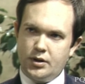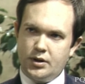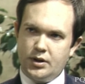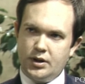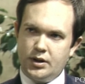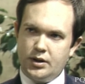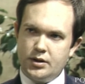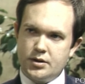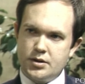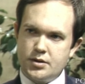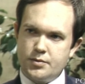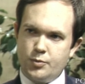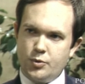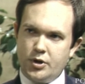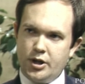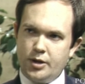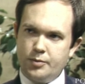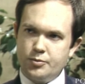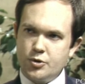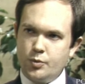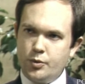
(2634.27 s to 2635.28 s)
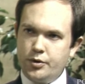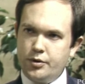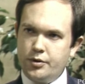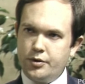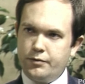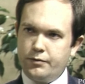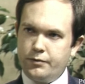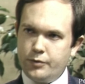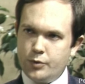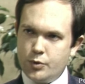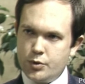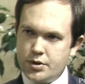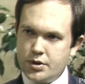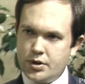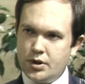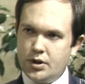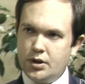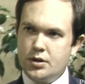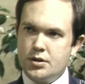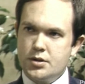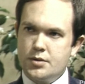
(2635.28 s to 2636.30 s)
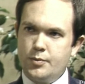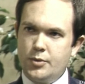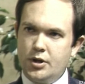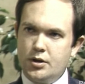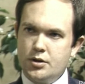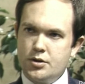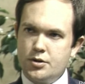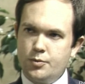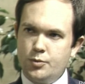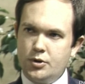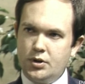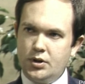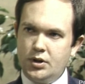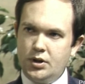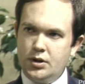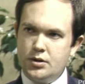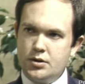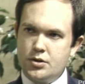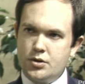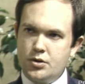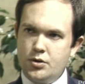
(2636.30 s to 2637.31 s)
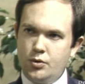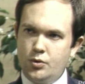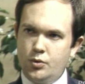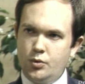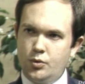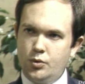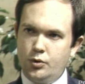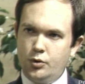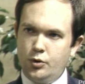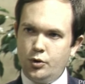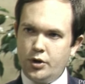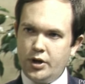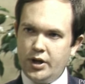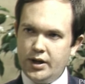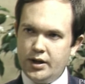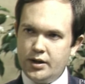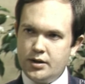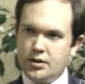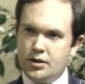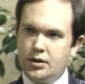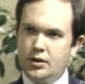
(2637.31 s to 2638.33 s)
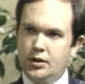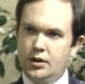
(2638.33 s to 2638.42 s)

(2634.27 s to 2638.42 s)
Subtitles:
that it's perhaps one of the first things management needs to look at